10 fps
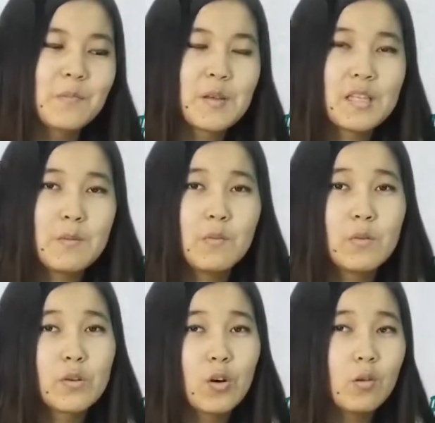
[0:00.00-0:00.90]
the
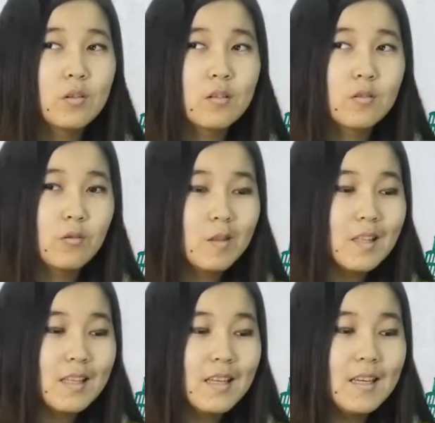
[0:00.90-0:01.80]
baby crawled
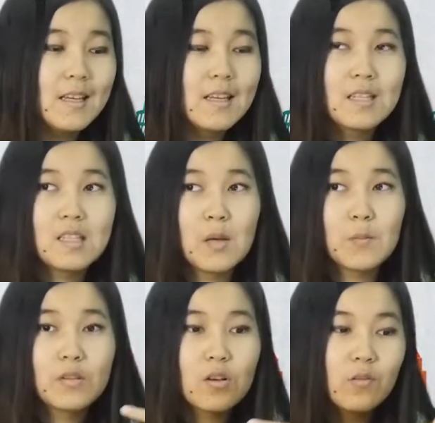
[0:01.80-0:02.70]
quickly,
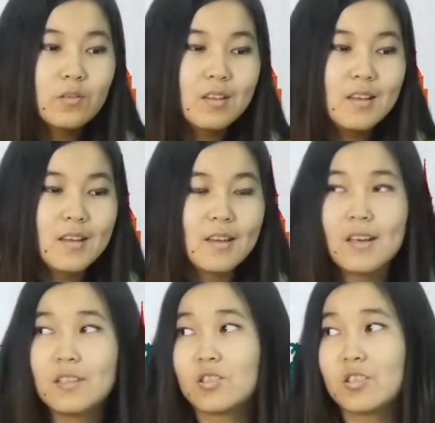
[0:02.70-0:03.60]
slept softly,
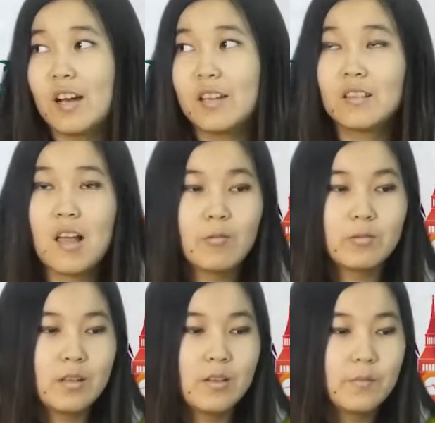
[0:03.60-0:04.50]
and cried
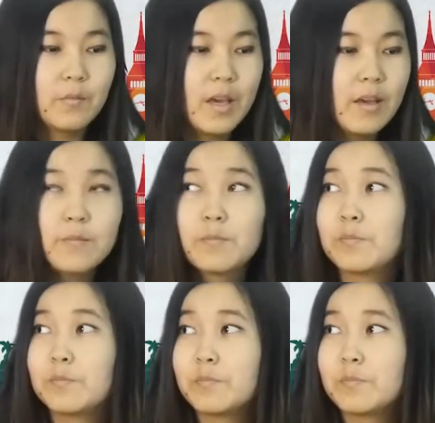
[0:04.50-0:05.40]
loudly. Okay?
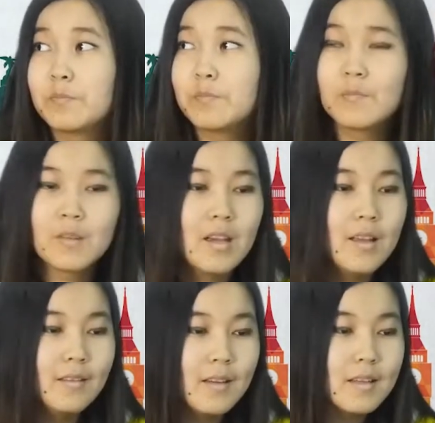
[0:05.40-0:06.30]

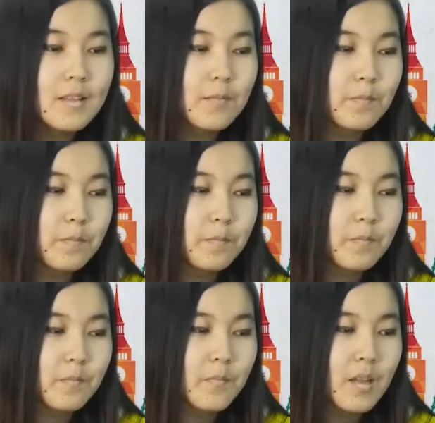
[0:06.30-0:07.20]
Next,
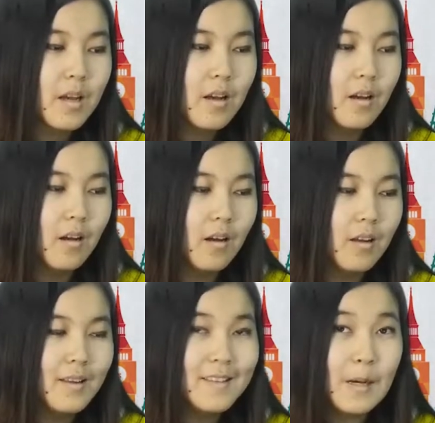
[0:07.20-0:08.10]

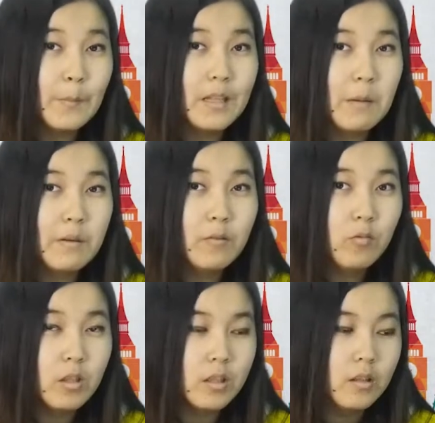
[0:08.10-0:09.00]
example number
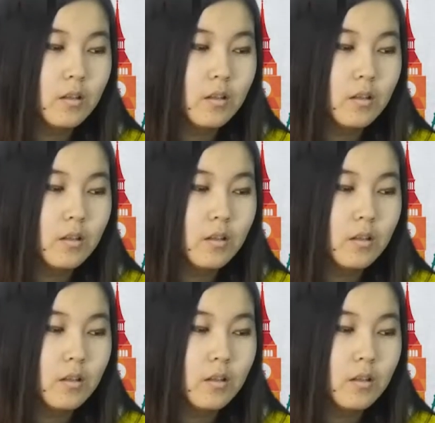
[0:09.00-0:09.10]
four.